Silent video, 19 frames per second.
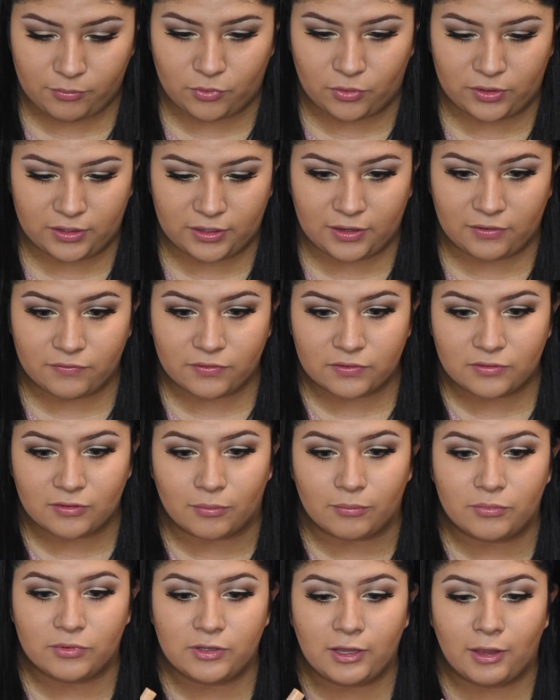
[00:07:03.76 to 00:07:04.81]
I'm going to give you
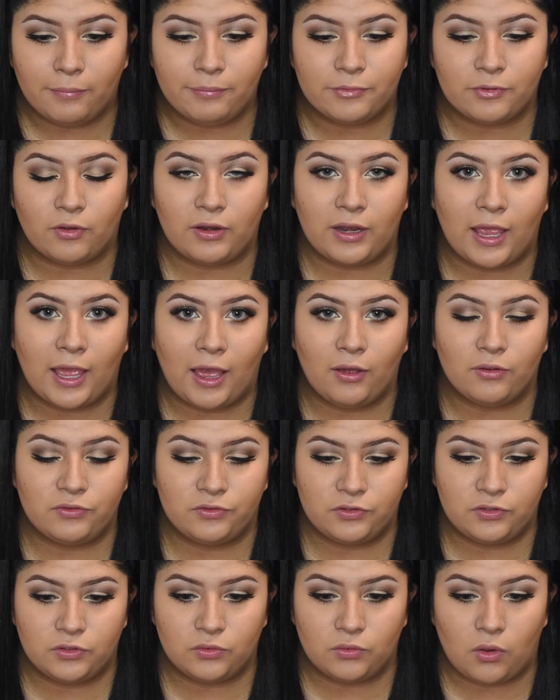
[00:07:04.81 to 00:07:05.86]
some tips on how
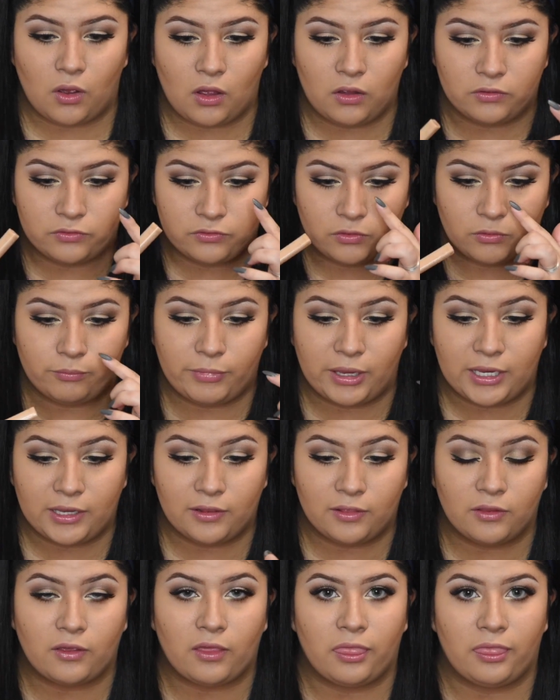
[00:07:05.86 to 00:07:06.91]
to also make
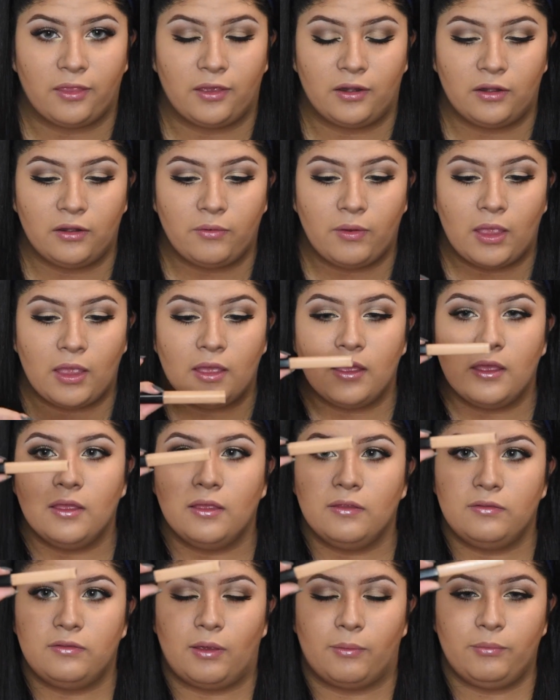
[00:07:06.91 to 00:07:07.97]
it look thinner.
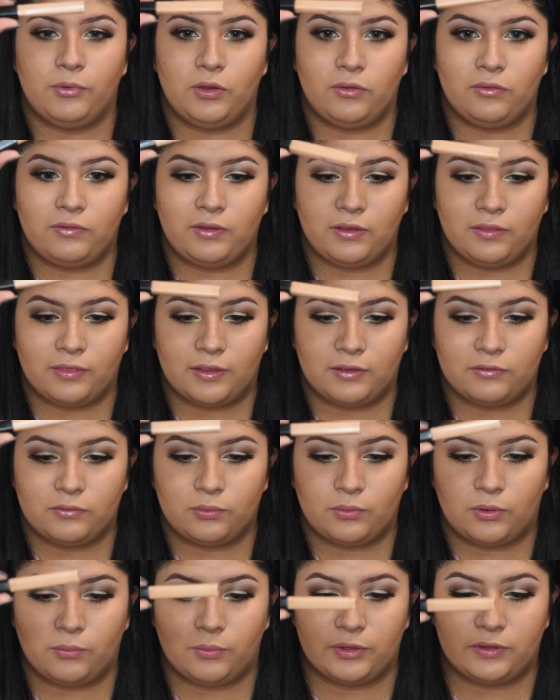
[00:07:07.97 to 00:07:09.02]
So I'm using this
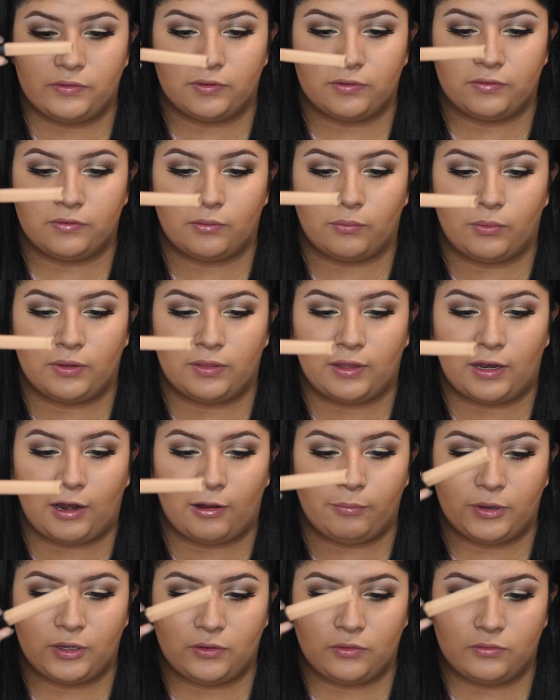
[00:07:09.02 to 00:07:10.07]
one, which is the one that
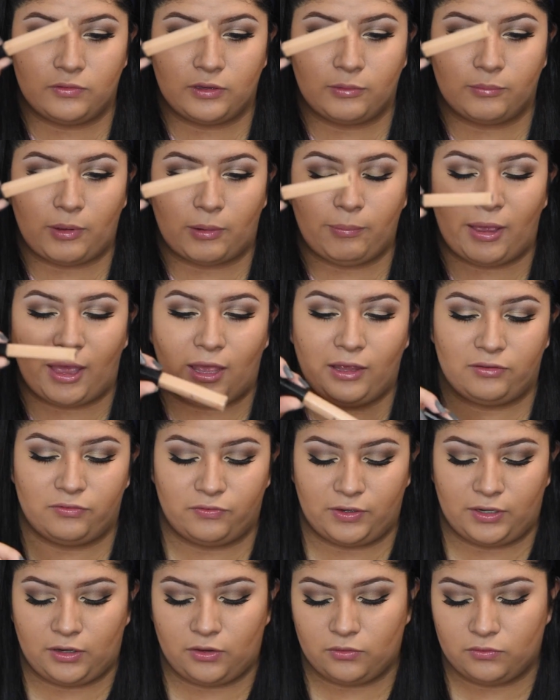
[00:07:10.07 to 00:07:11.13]
I've been using in my past
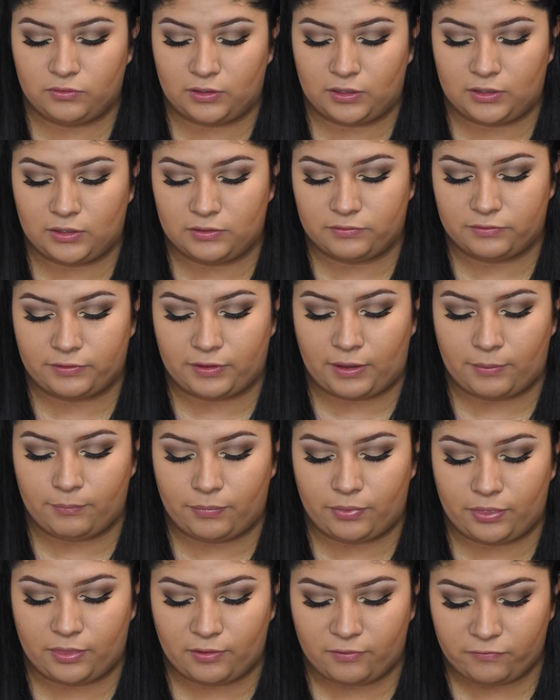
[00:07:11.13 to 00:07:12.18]
videos, and it's
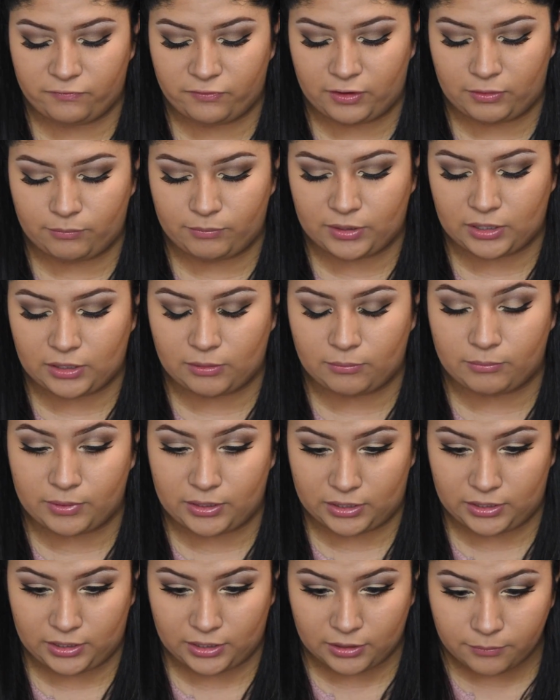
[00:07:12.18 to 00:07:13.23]
the Fit Me
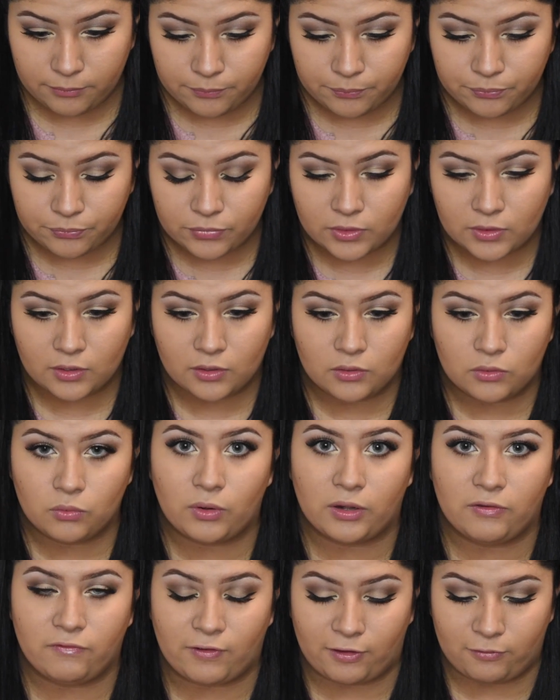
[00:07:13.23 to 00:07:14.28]
Medium,
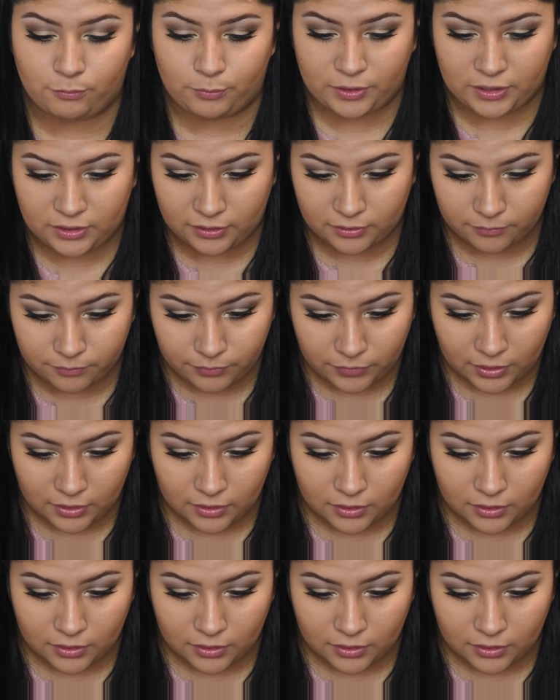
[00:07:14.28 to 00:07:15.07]
25 Medium.